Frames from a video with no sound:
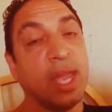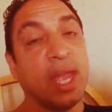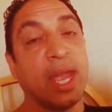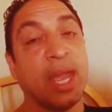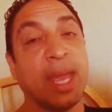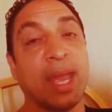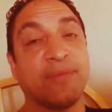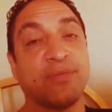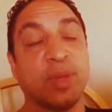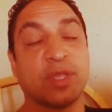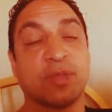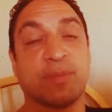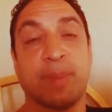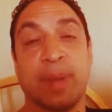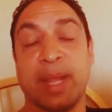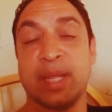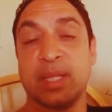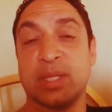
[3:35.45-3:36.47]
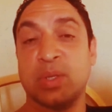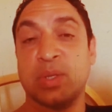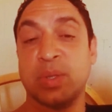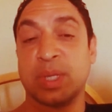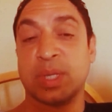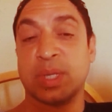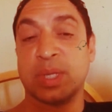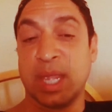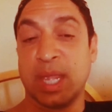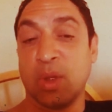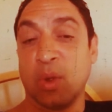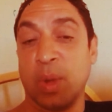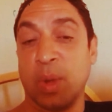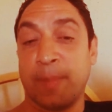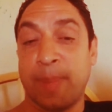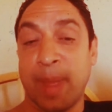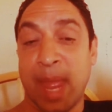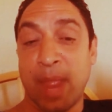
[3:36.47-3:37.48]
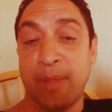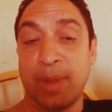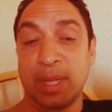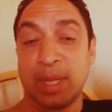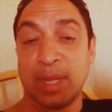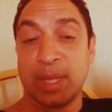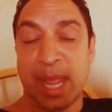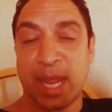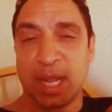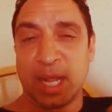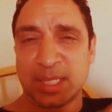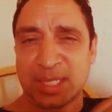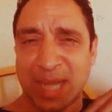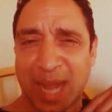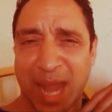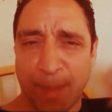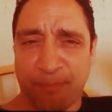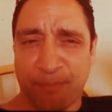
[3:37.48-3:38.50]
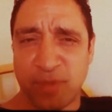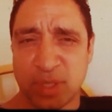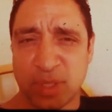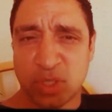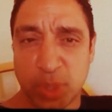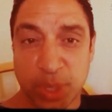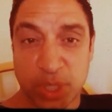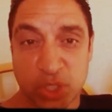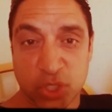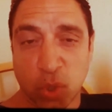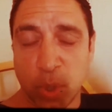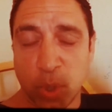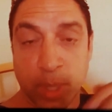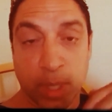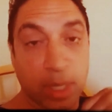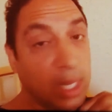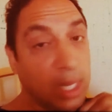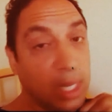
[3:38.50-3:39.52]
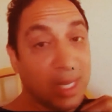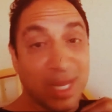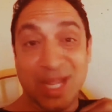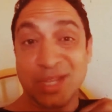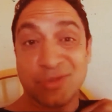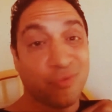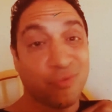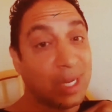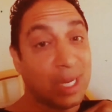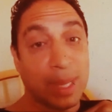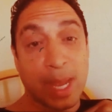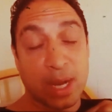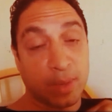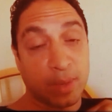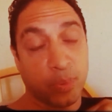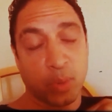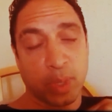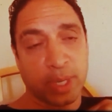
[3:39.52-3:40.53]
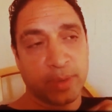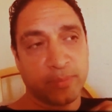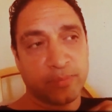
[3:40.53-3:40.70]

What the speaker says: and have to explain to the kid or the parent that a slap fist to the shoulder is really not a point.